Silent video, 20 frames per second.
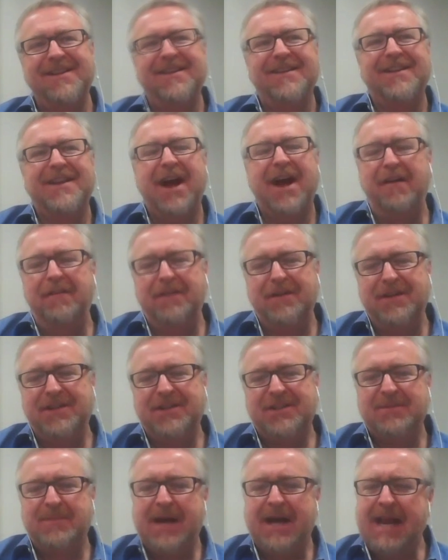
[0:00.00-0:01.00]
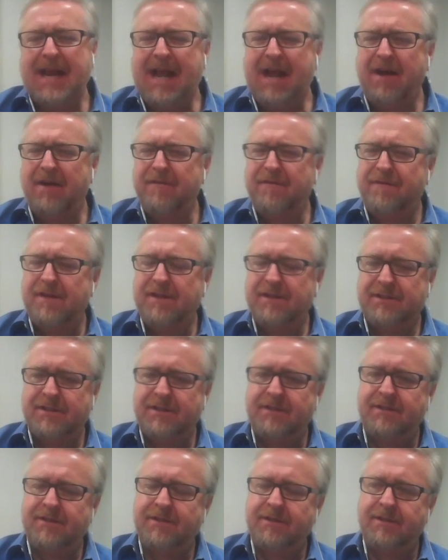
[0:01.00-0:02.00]
confidence about how it fits
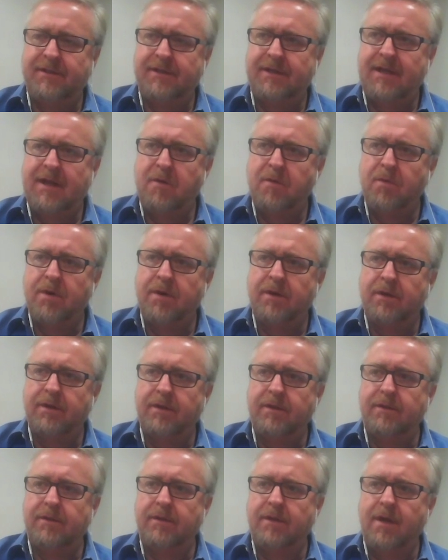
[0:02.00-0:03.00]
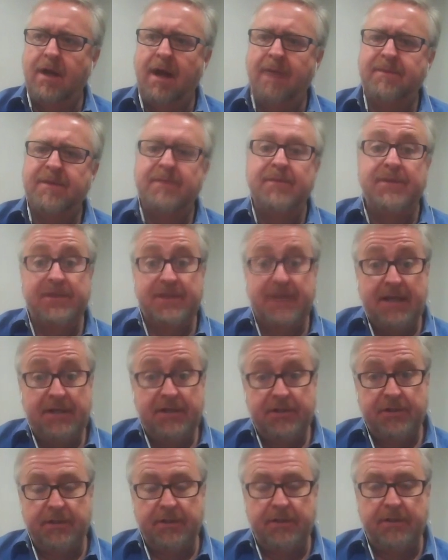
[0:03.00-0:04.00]
into network
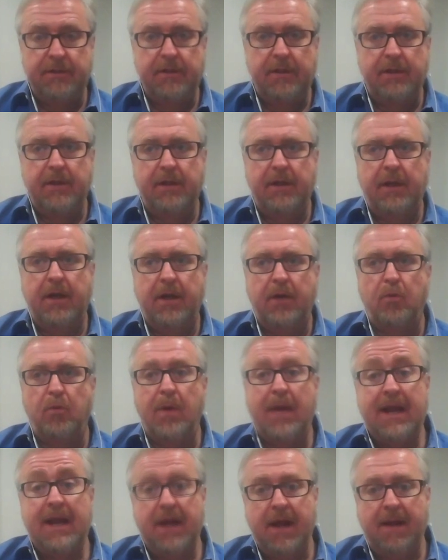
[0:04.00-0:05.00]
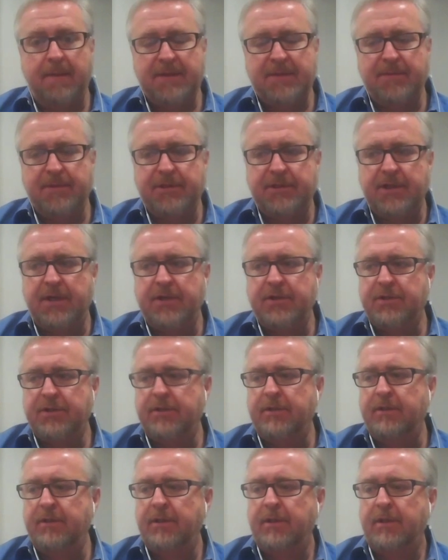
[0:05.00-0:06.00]
optimization, RAN
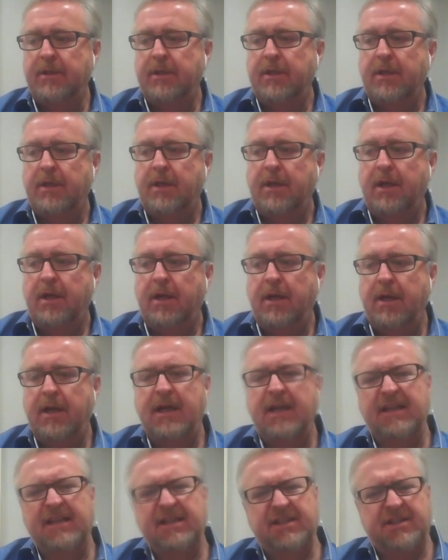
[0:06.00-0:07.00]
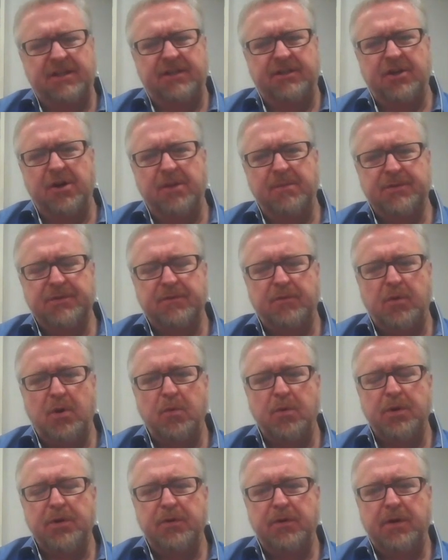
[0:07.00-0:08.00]
optimization, at least in terms of what
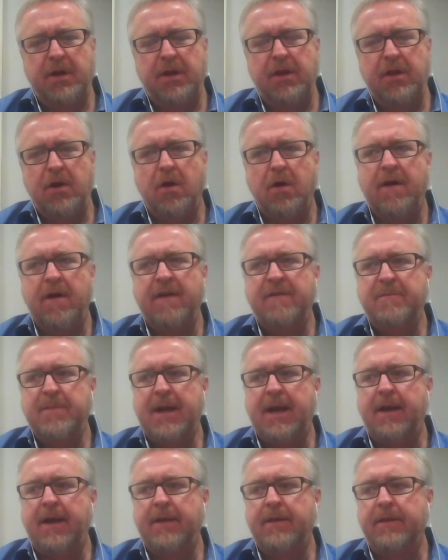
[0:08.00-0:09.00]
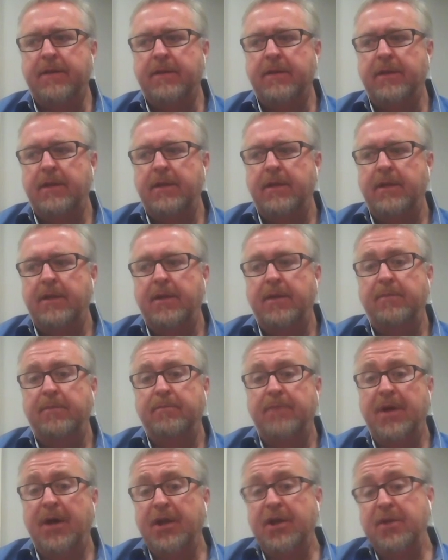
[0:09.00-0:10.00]
we're doing in the RF path.
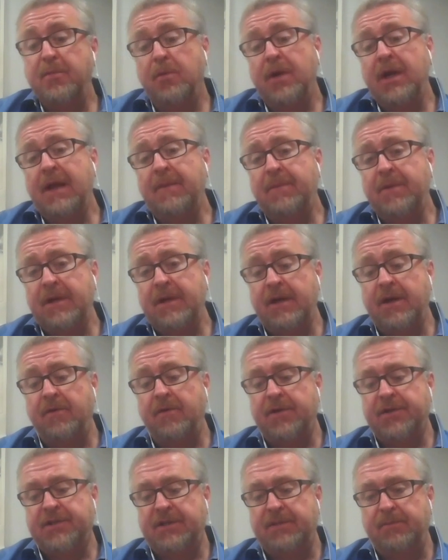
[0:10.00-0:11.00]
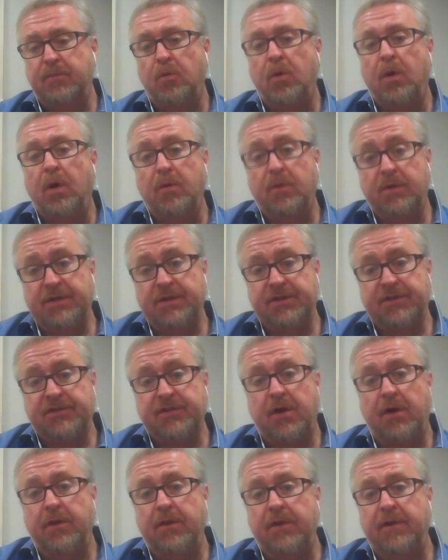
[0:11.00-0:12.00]
But you bring up an interesting point, which is
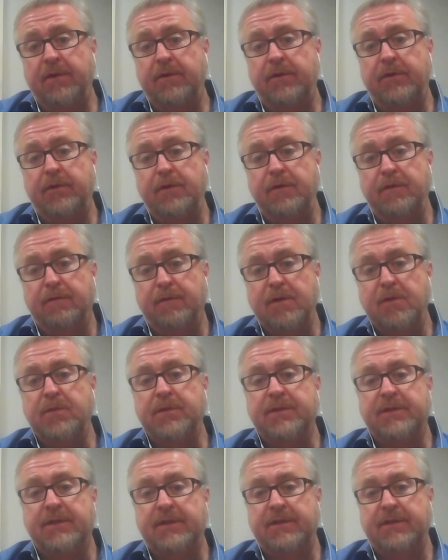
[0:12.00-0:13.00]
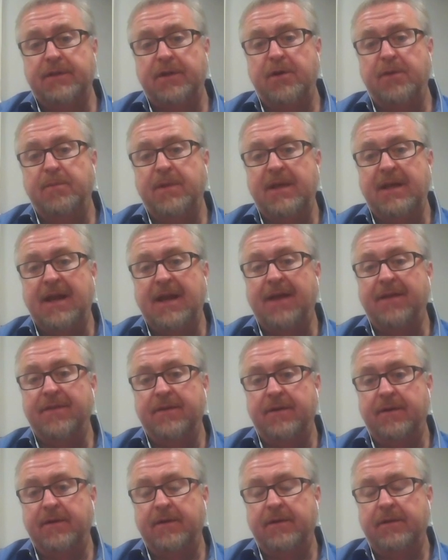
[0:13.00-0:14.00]
all the new frequencies that are being out
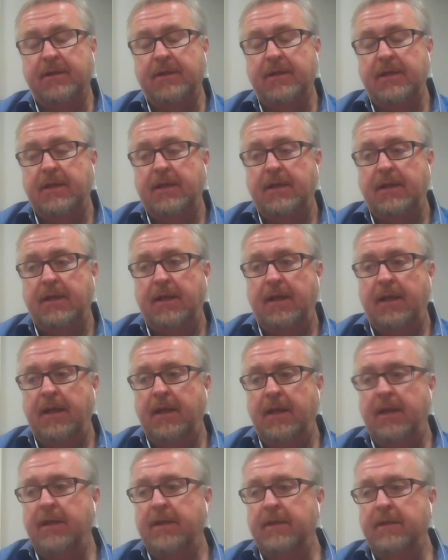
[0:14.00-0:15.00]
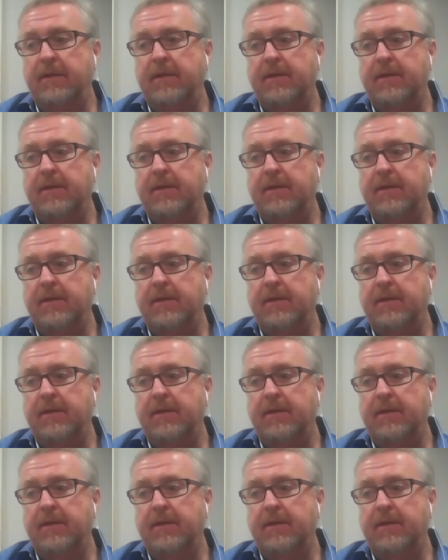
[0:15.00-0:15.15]
there. And